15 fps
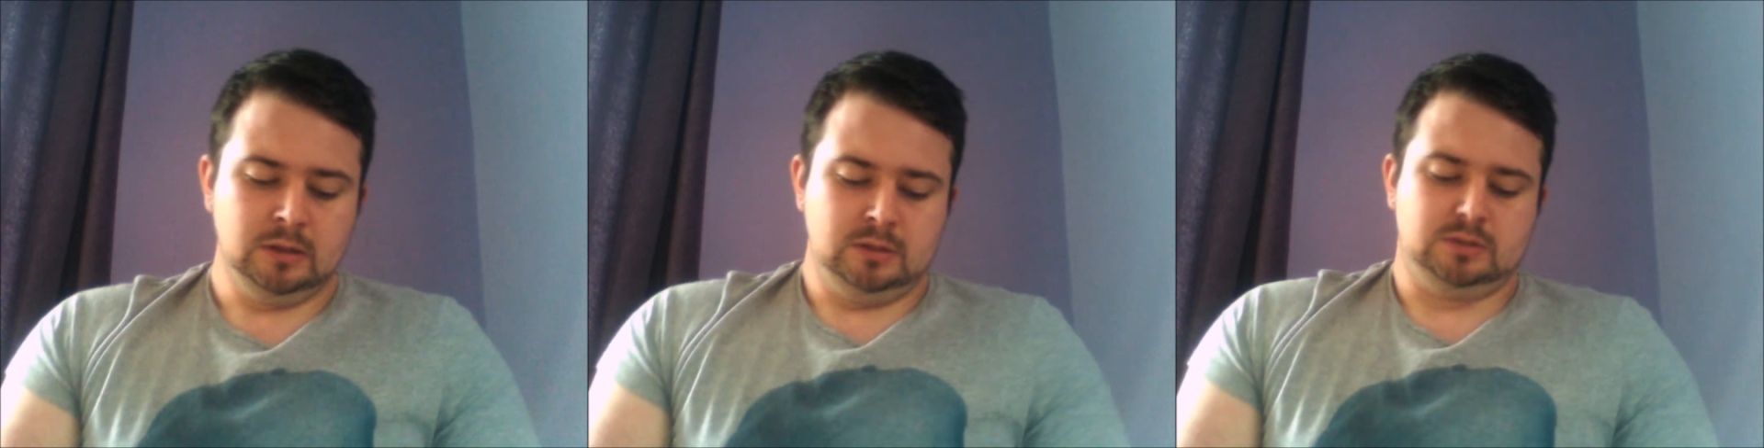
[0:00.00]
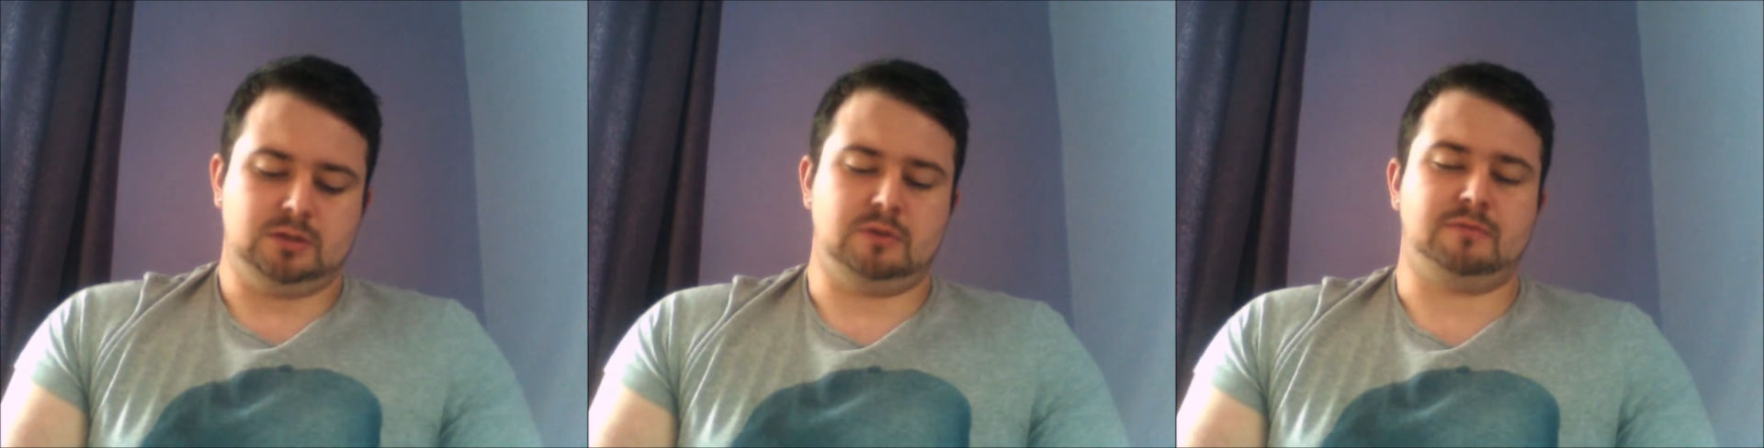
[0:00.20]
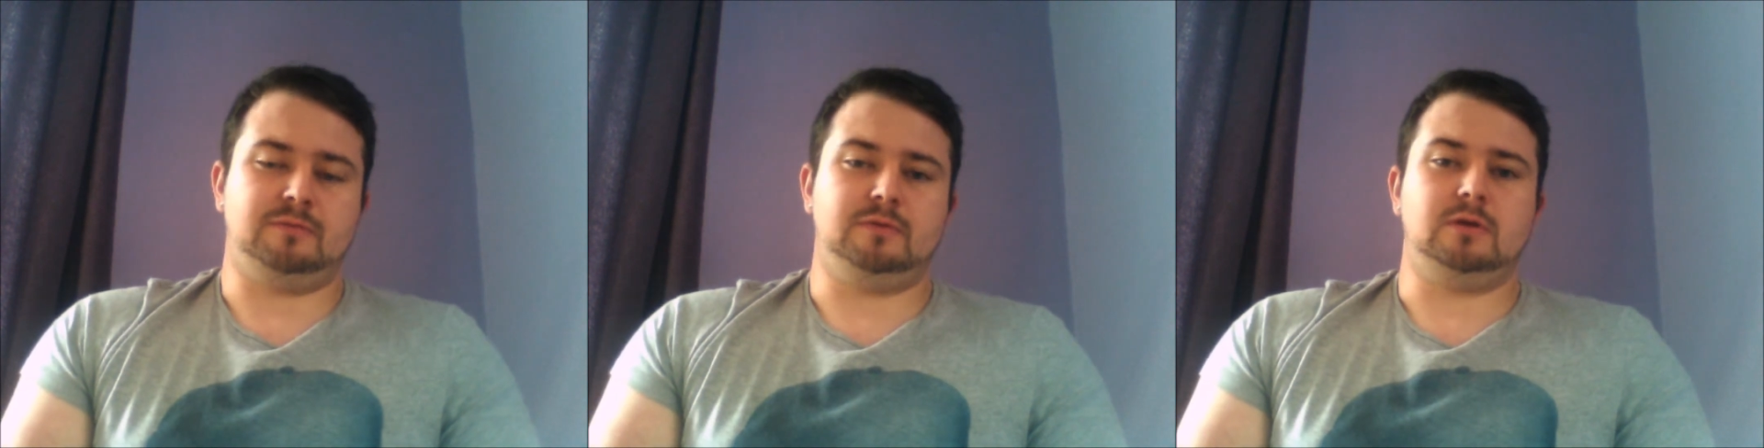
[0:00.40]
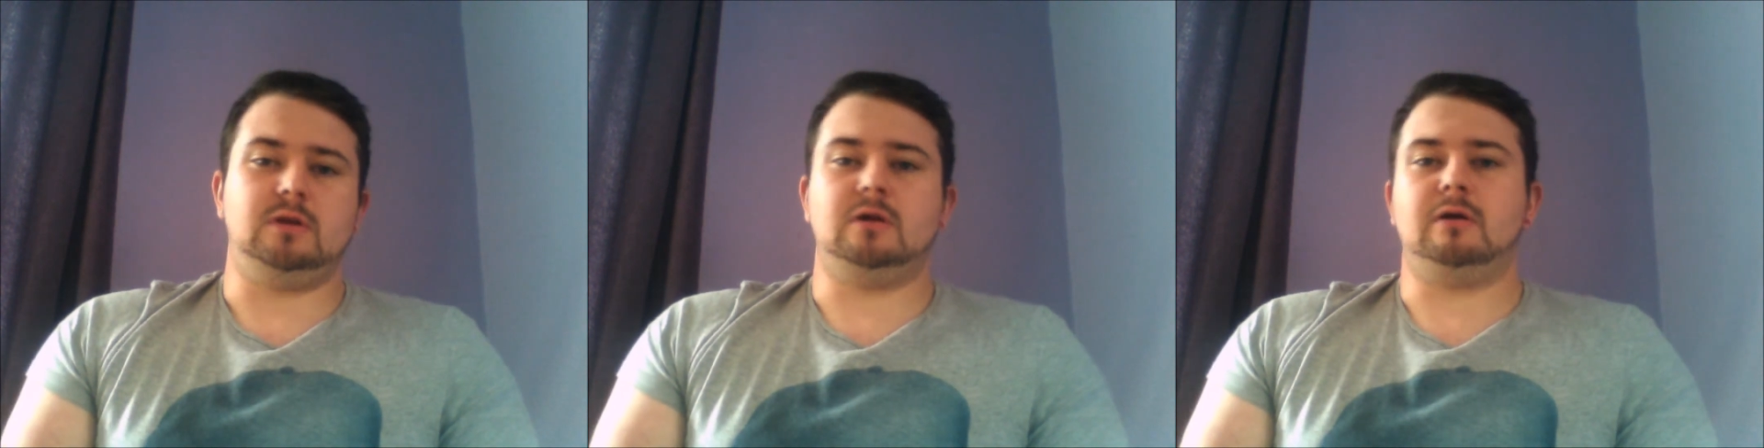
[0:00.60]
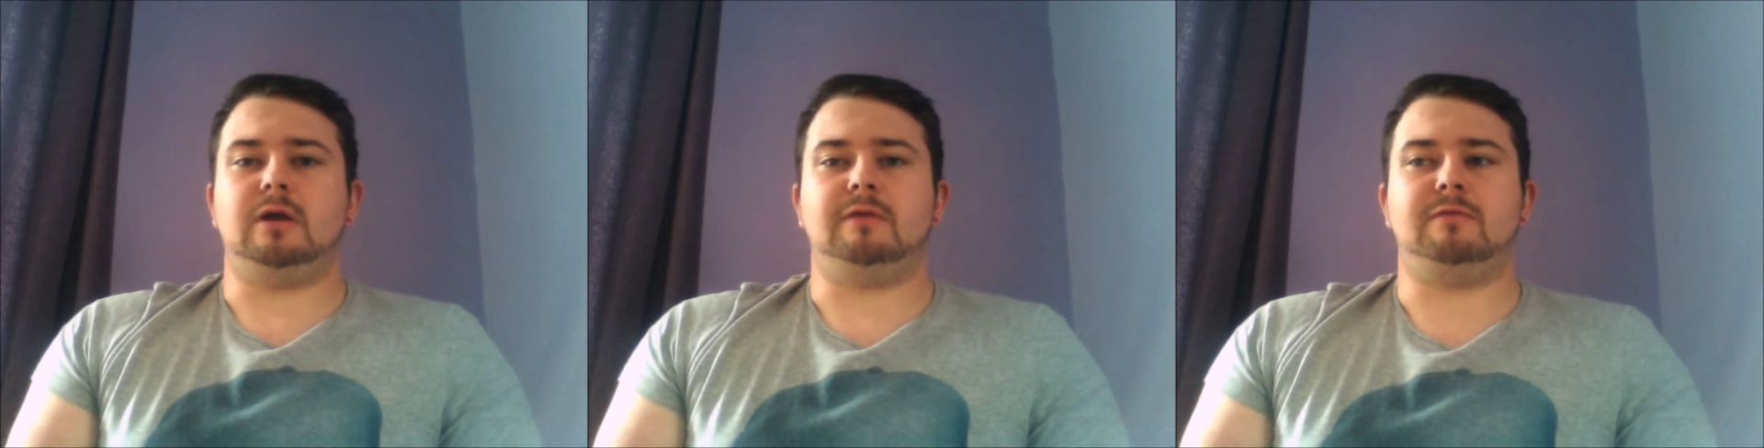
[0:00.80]
So
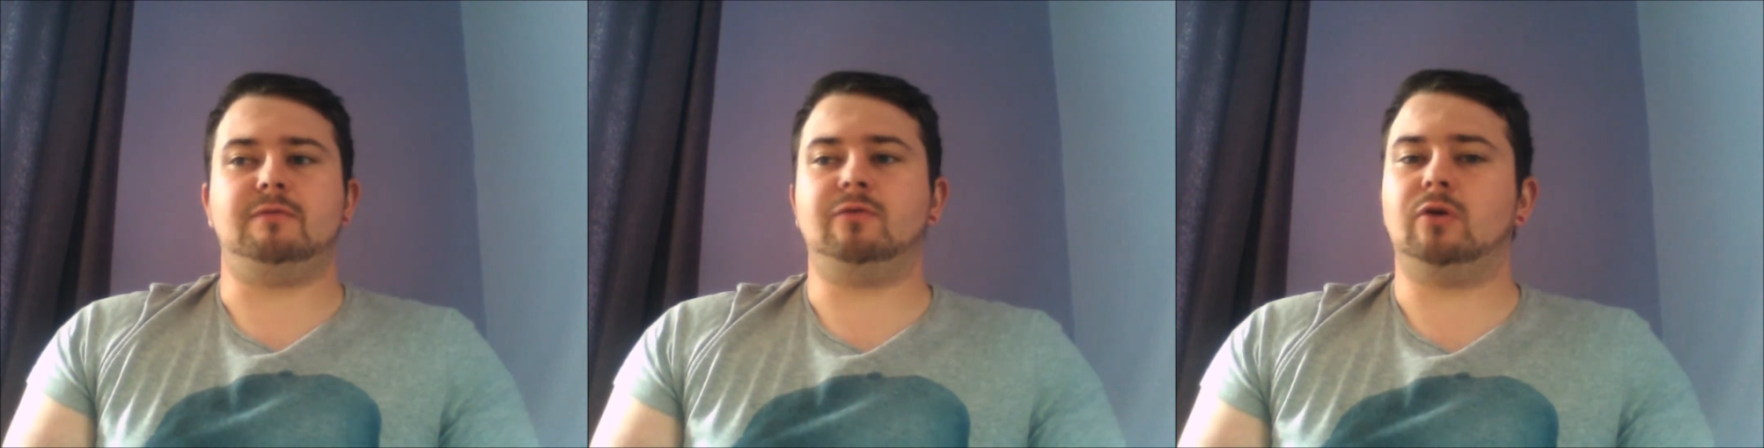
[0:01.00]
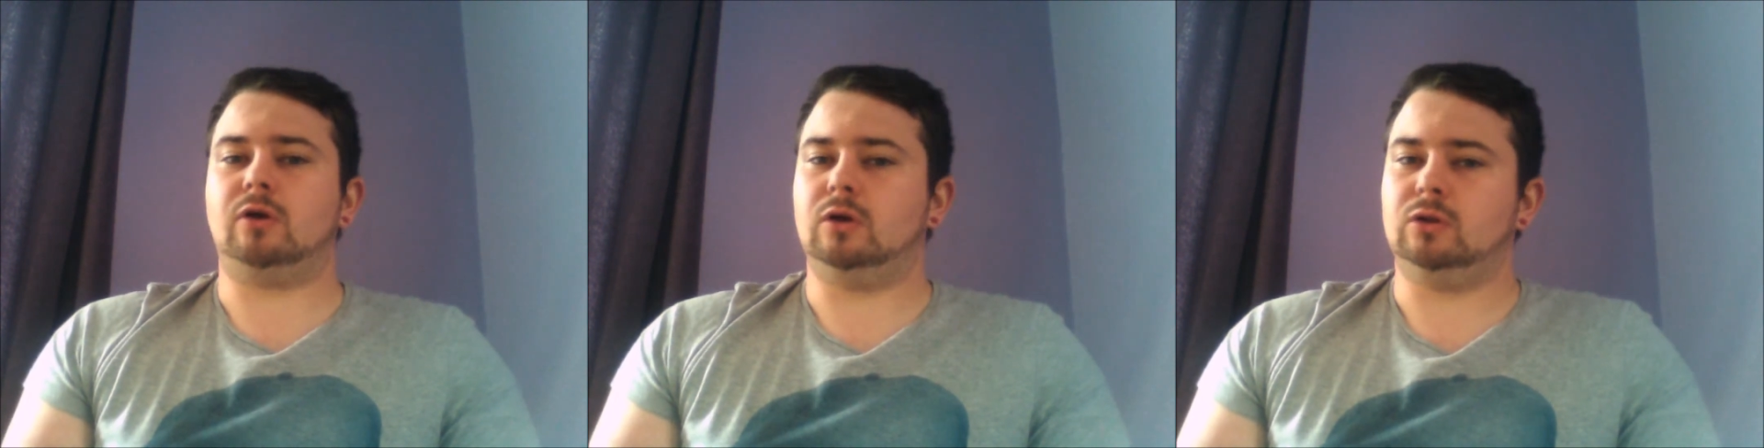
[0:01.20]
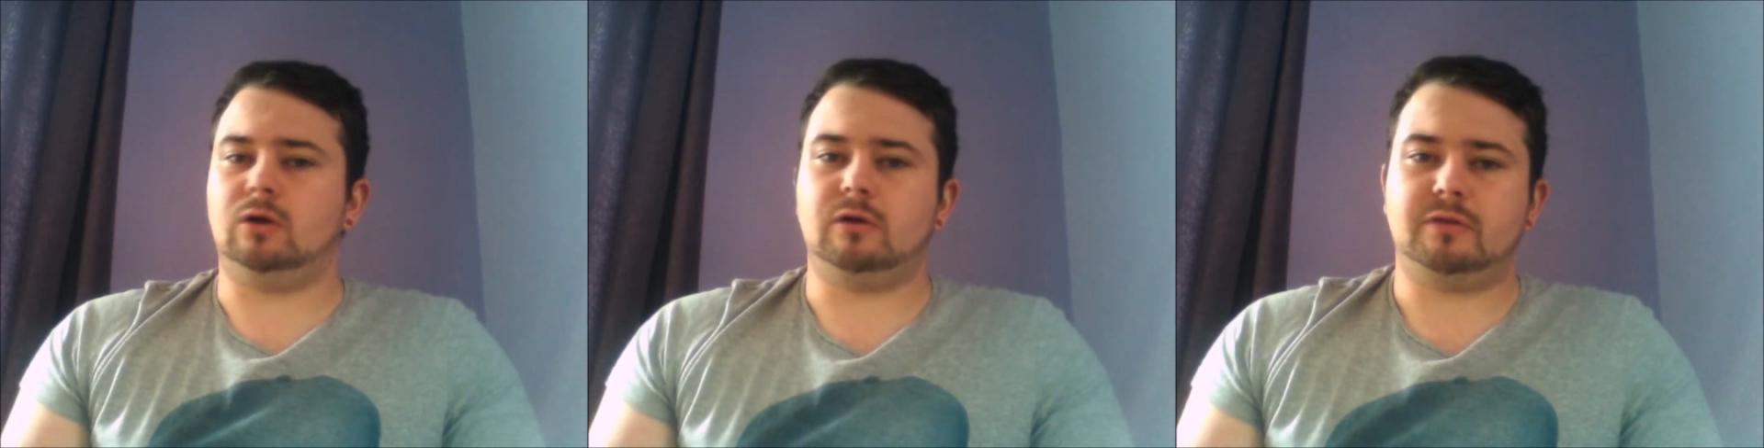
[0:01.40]
if you've not got a lot